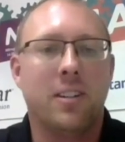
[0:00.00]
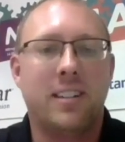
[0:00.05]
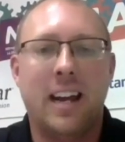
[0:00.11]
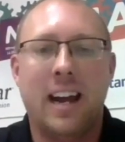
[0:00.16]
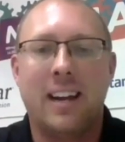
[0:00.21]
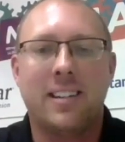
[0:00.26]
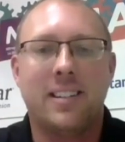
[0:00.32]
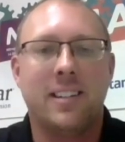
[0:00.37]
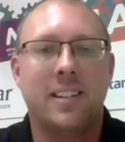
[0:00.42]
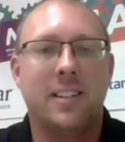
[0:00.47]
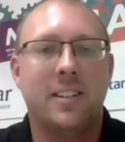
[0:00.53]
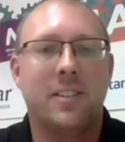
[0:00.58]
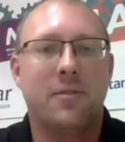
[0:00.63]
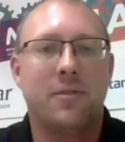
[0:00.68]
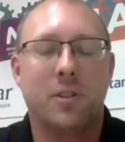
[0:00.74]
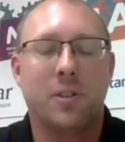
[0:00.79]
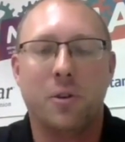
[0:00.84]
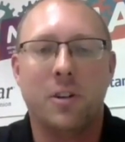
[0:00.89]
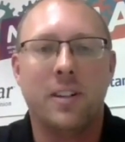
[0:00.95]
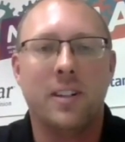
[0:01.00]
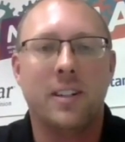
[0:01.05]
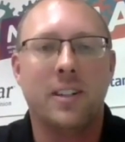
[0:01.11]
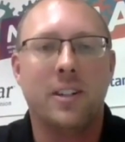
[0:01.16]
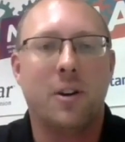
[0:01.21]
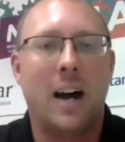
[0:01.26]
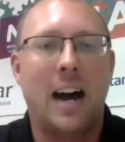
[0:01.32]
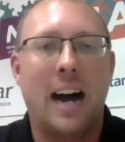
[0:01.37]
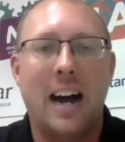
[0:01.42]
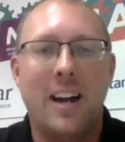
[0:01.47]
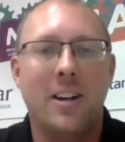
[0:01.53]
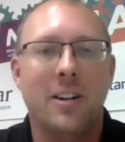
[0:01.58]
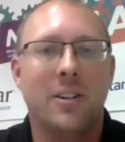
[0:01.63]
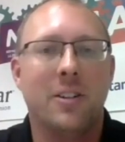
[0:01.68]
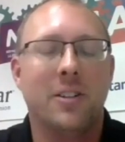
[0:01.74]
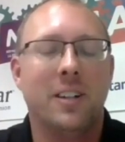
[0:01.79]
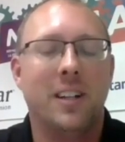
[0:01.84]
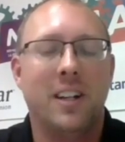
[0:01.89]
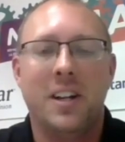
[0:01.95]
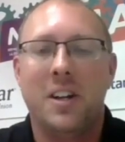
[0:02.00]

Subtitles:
Texas, Florida, Ohio.